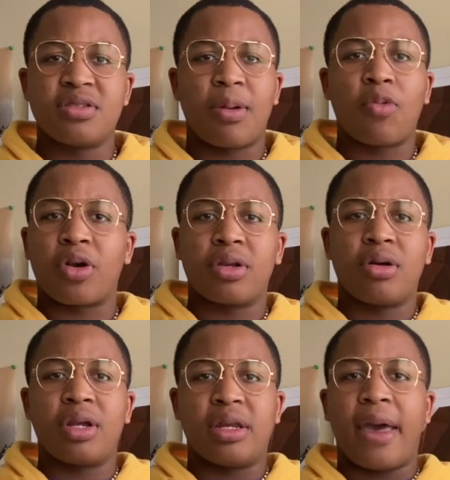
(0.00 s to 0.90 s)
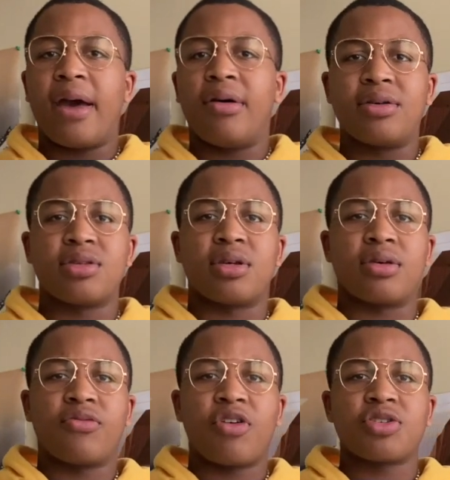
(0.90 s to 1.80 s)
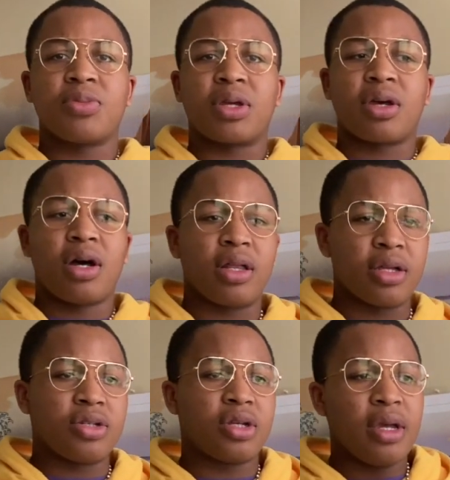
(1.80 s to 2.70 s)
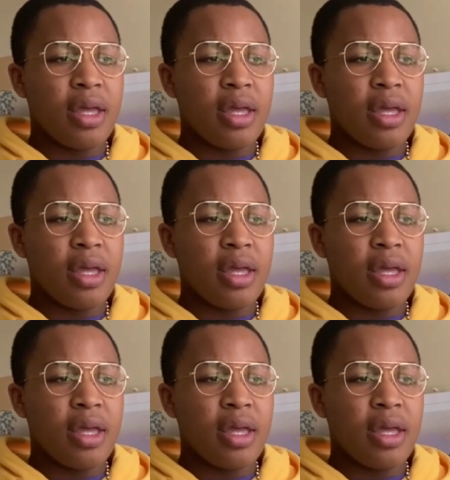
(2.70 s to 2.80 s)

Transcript: I'm working on it now as a freshman in college.